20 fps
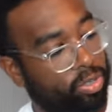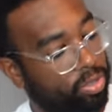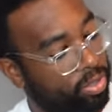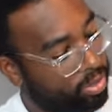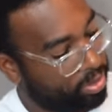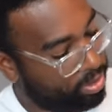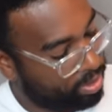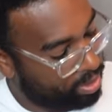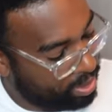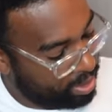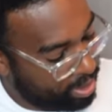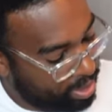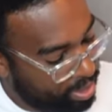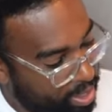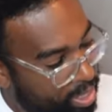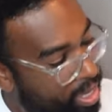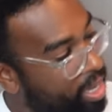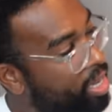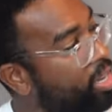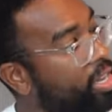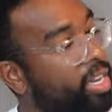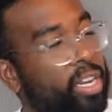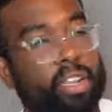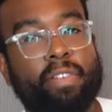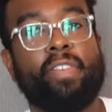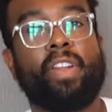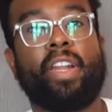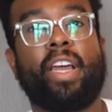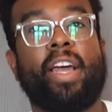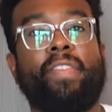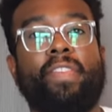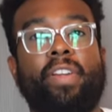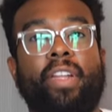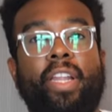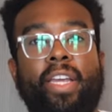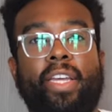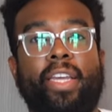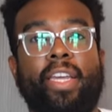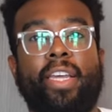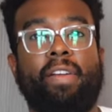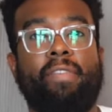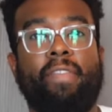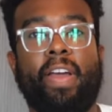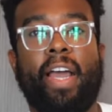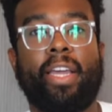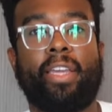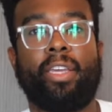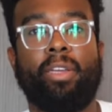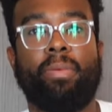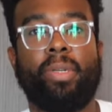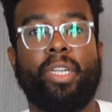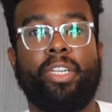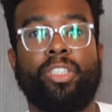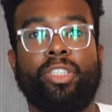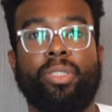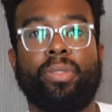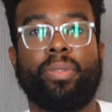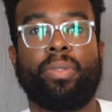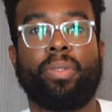you used? You didn't even have to like get a vacuum, did you?